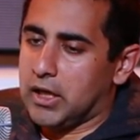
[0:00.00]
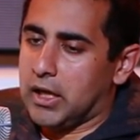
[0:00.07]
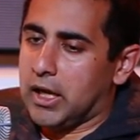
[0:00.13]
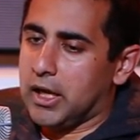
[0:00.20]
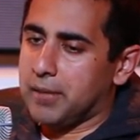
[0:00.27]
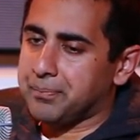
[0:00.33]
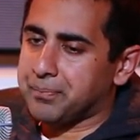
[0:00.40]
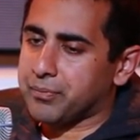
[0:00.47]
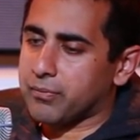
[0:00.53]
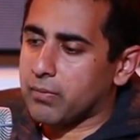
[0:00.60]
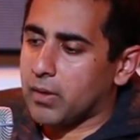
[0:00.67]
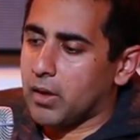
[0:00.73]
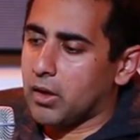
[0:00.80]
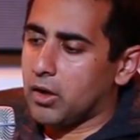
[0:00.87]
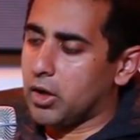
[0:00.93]

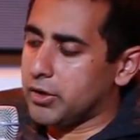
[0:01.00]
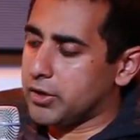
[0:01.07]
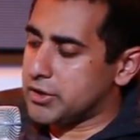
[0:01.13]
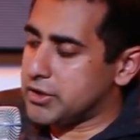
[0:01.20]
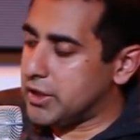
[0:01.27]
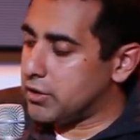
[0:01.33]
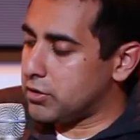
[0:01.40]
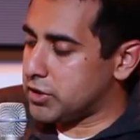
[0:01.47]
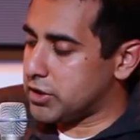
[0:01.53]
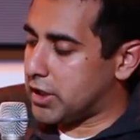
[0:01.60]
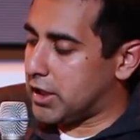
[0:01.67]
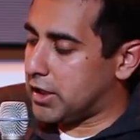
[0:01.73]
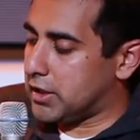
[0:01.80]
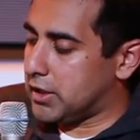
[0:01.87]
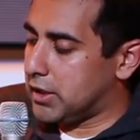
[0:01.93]
On the sender
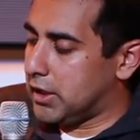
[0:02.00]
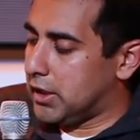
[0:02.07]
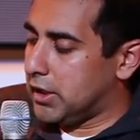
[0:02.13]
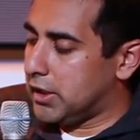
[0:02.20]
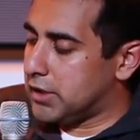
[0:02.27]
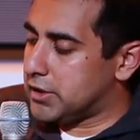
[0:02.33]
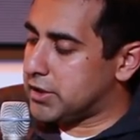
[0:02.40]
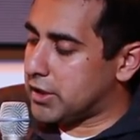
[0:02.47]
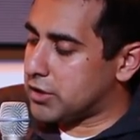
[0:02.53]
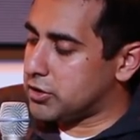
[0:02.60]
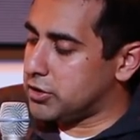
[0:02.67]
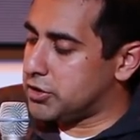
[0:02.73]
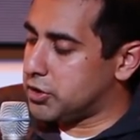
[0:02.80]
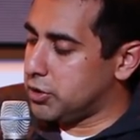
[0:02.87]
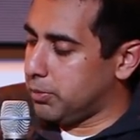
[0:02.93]
side, it's
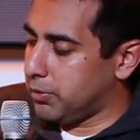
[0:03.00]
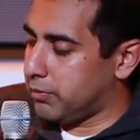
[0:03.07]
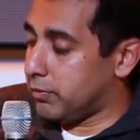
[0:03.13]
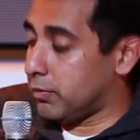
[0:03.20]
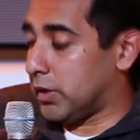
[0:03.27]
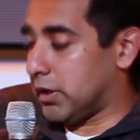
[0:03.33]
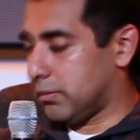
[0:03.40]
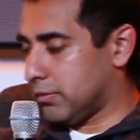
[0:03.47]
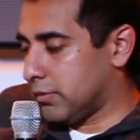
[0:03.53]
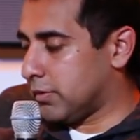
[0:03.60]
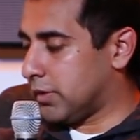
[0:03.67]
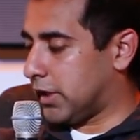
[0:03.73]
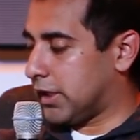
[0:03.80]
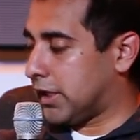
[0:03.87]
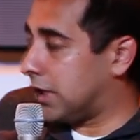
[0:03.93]
actually super
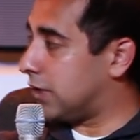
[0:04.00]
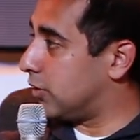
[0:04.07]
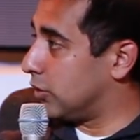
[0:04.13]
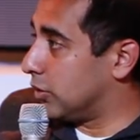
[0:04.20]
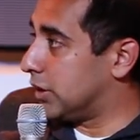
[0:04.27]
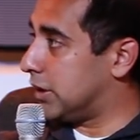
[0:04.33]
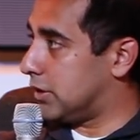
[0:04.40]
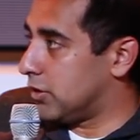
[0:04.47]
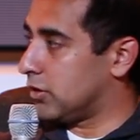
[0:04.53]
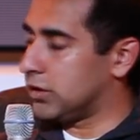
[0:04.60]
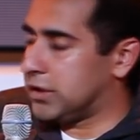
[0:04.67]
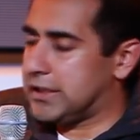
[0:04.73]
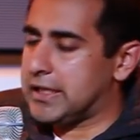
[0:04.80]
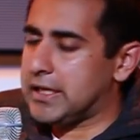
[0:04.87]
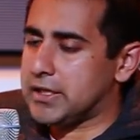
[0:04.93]
well. Again,
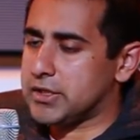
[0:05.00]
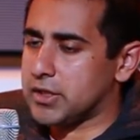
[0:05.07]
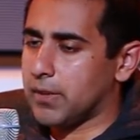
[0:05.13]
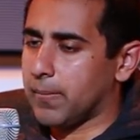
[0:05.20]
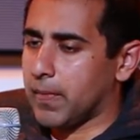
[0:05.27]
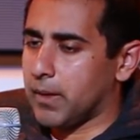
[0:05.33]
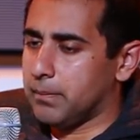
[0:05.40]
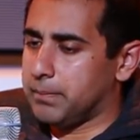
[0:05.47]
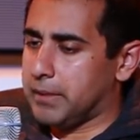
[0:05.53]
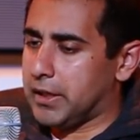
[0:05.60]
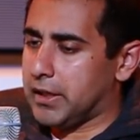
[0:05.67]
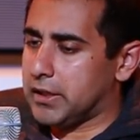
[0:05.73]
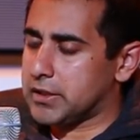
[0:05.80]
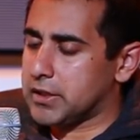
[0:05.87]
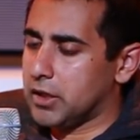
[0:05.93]
early days,
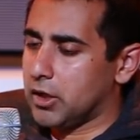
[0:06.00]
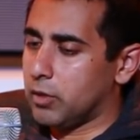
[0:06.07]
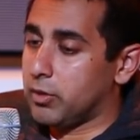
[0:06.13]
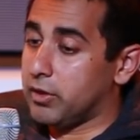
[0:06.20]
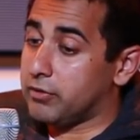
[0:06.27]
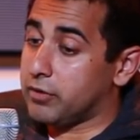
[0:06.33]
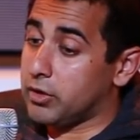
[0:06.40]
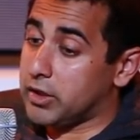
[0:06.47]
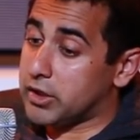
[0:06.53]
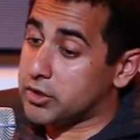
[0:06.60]
but we have heard